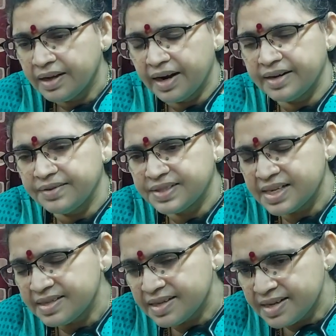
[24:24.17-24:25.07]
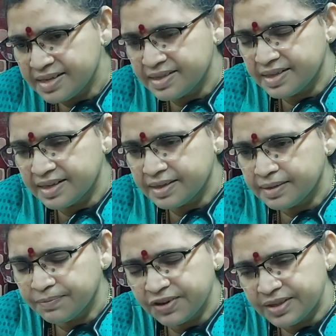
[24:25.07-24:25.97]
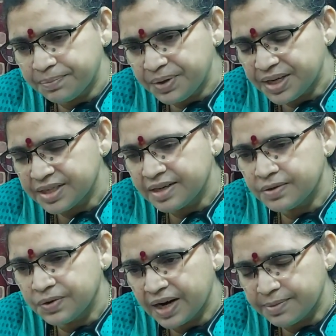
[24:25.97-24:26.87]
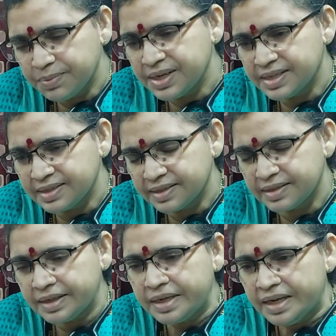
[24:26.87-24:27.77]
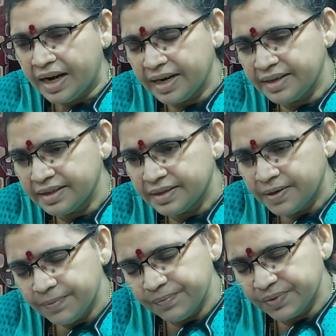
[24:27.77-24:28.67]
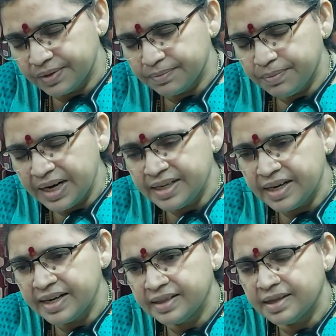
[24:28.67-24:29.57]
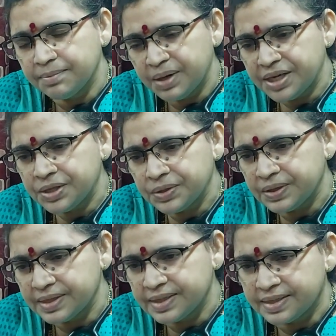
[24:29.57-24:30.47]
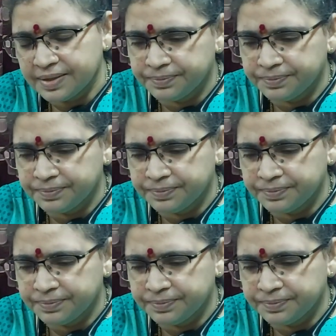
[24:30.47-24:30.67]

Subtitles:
and which is easier for the patient to administer, and maintaining the blood sugars.